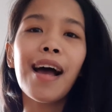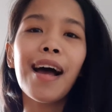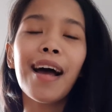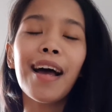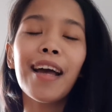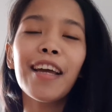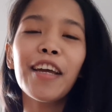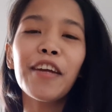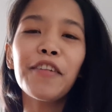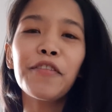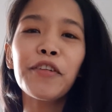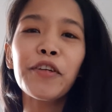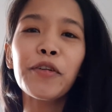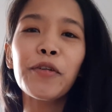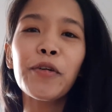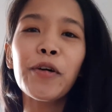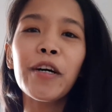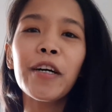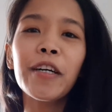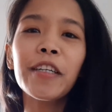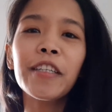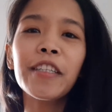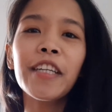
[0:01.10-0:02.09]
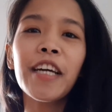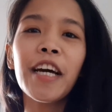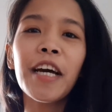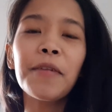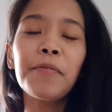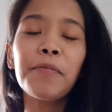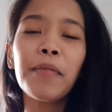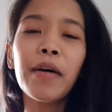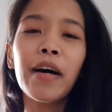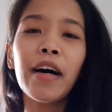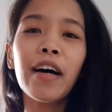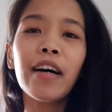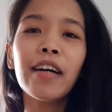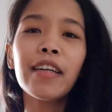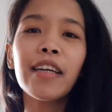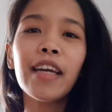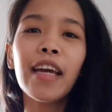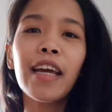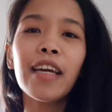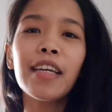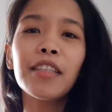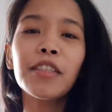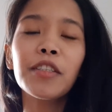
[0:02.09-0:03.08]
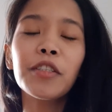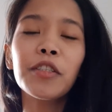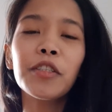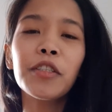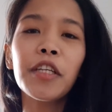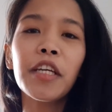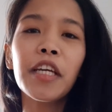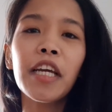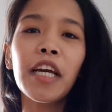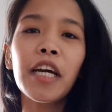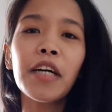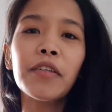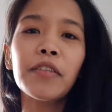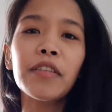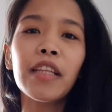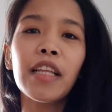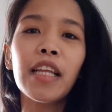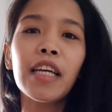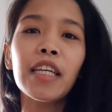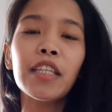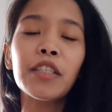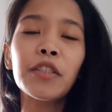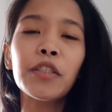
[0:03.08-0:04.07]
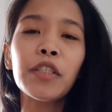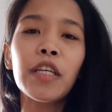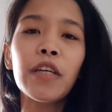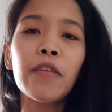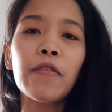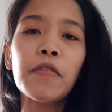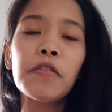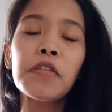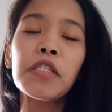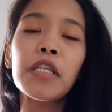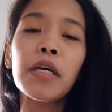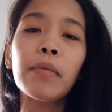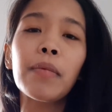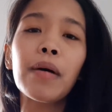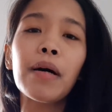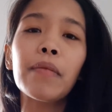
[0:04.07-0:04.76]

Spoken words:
Hi everyone, I'm back and today I would like to give you some